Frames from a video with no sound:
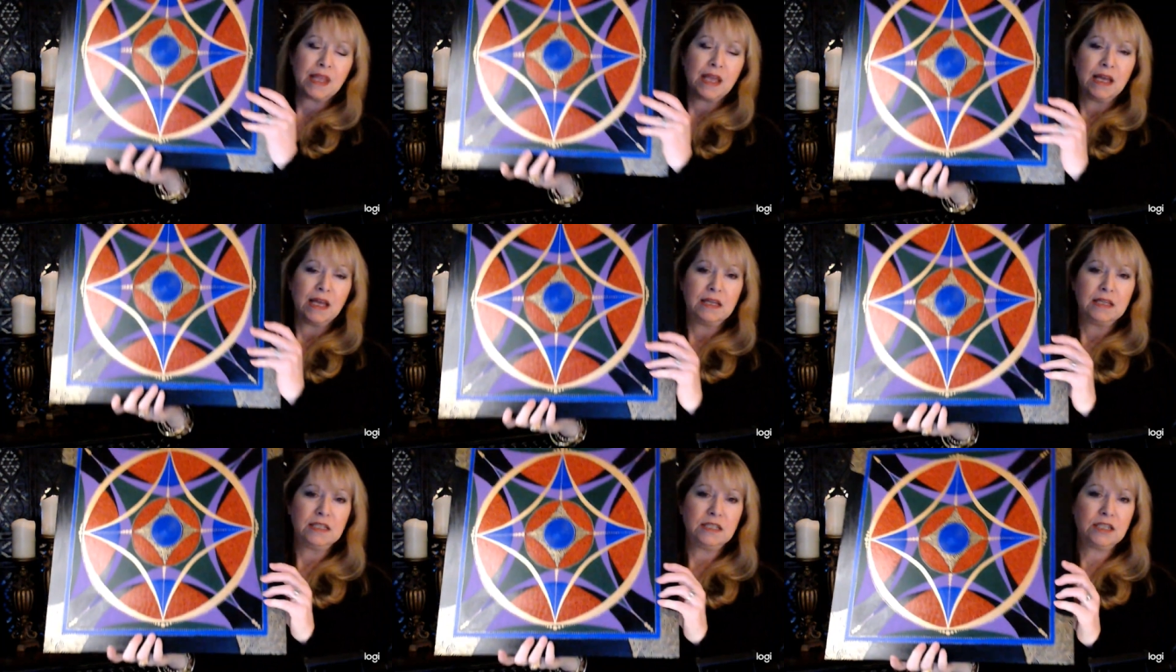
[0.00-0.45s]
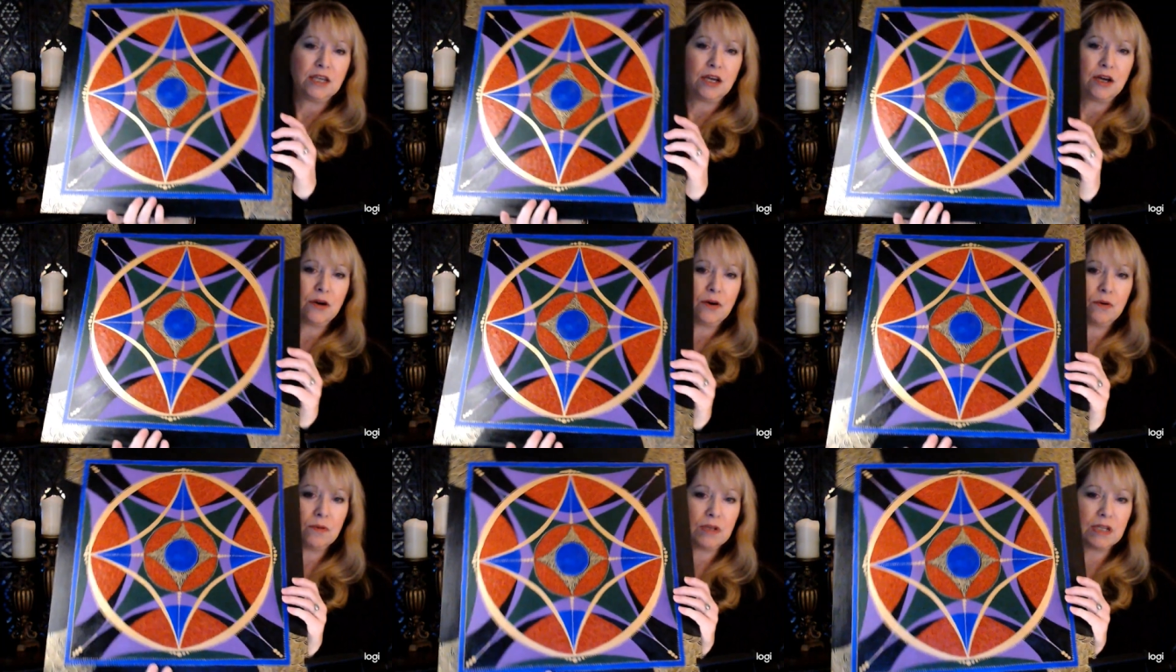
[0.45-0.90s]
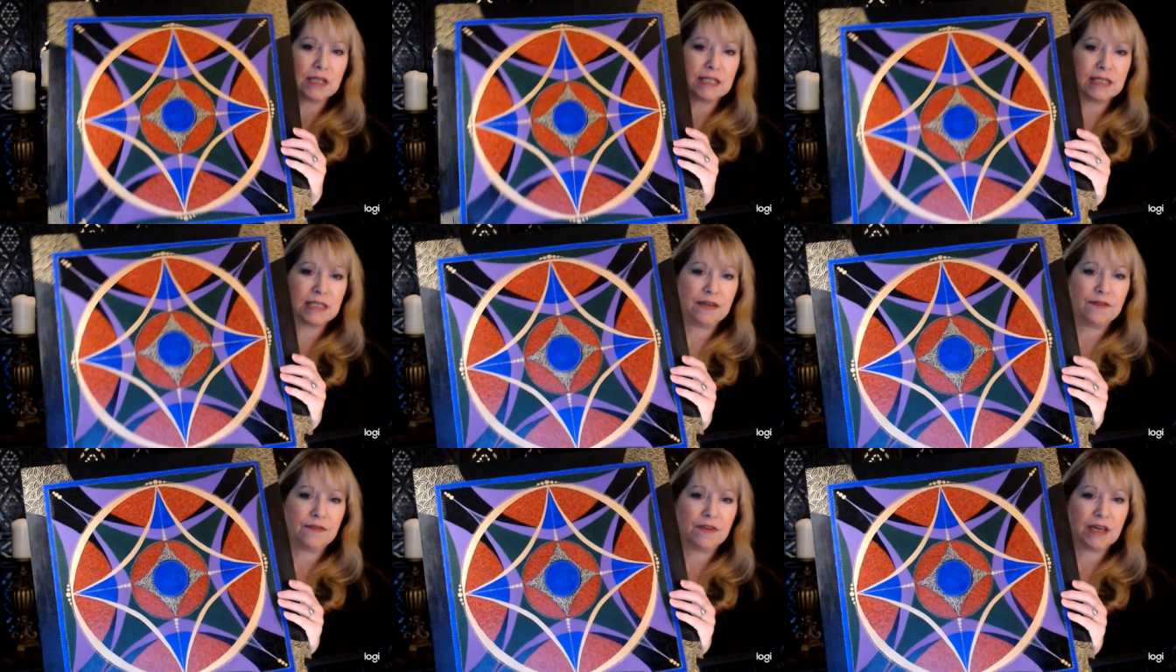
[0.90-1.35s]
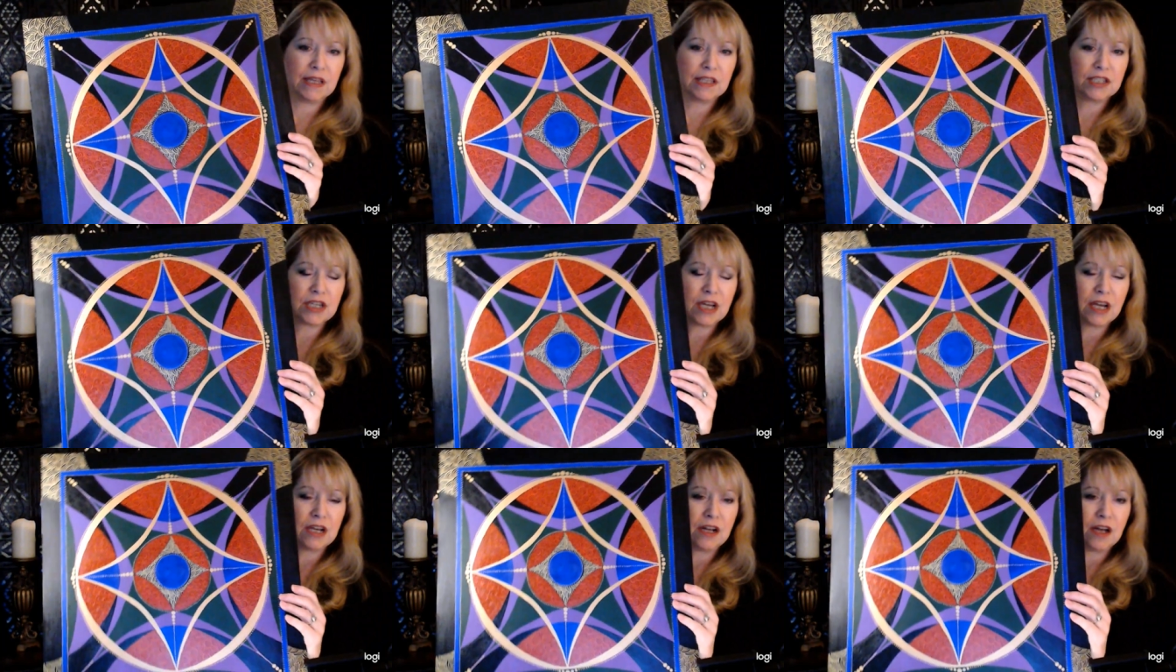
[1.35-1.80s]
So let's see if we can get the
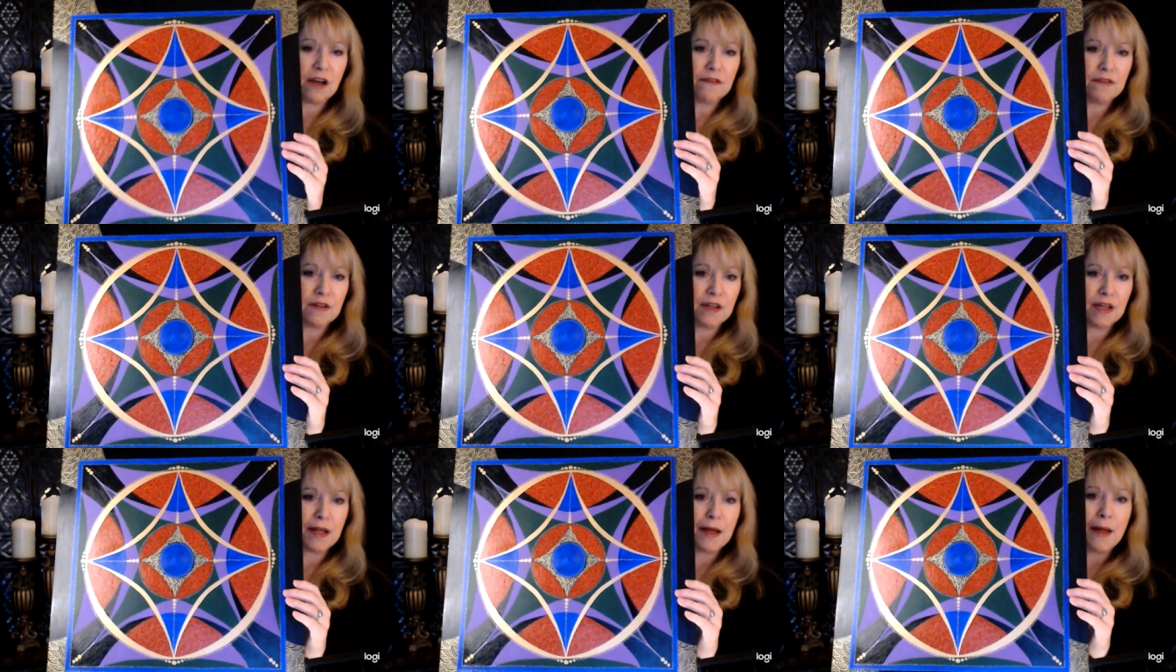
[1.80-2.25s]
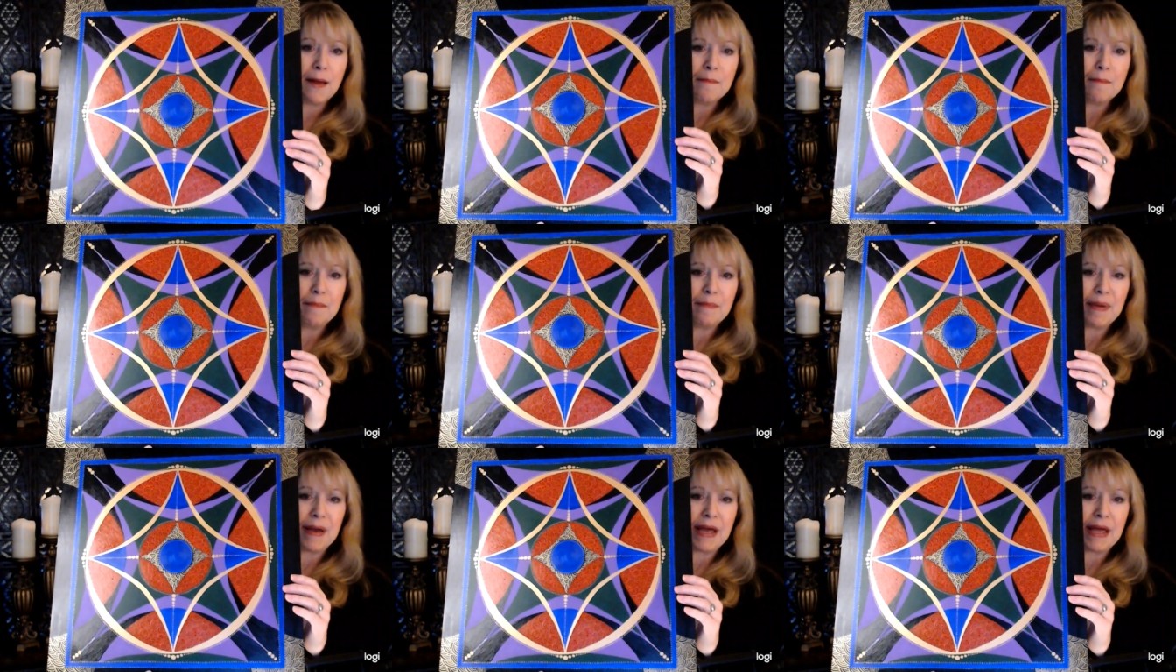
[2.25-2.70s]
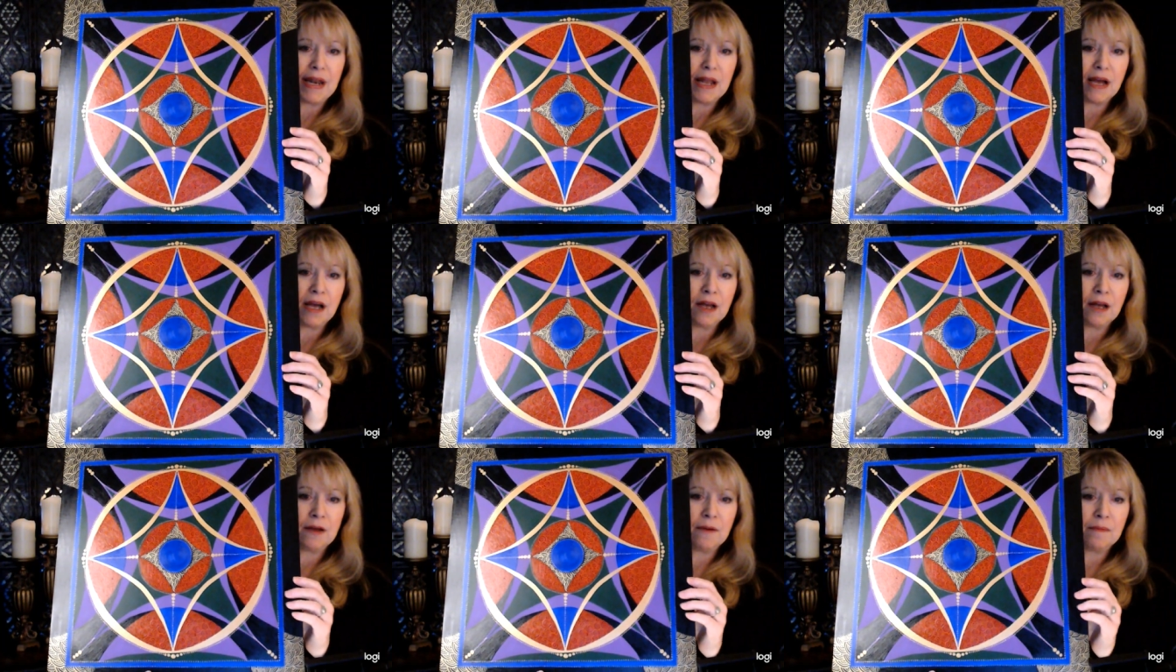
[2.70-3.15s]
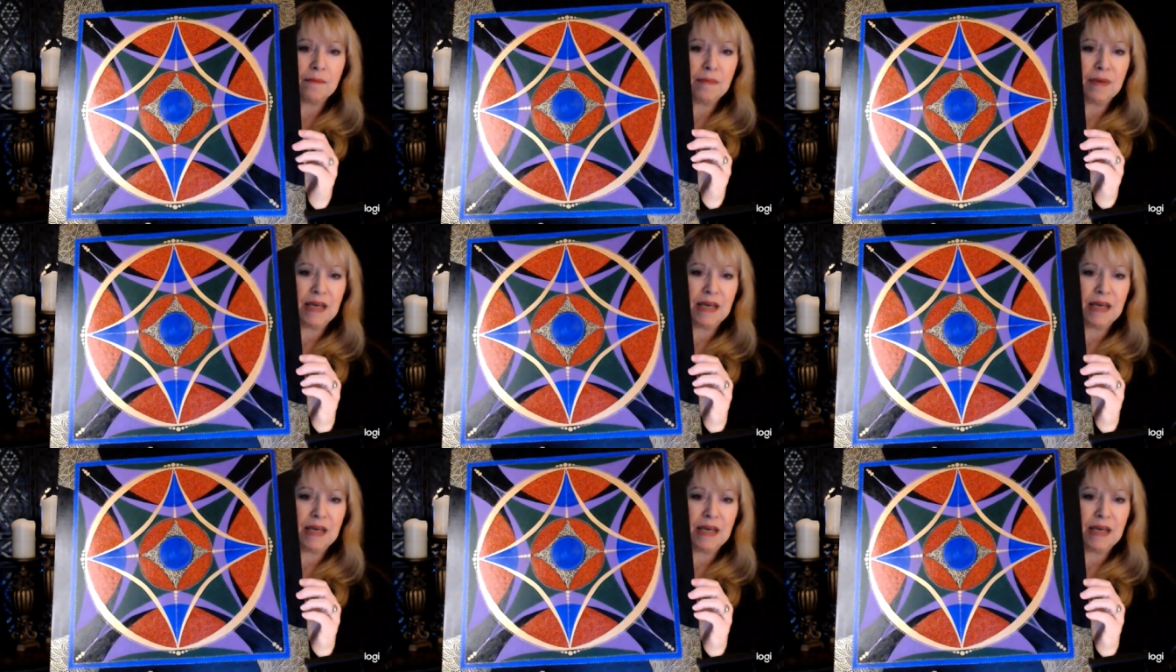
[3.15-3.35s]
shine off. But um,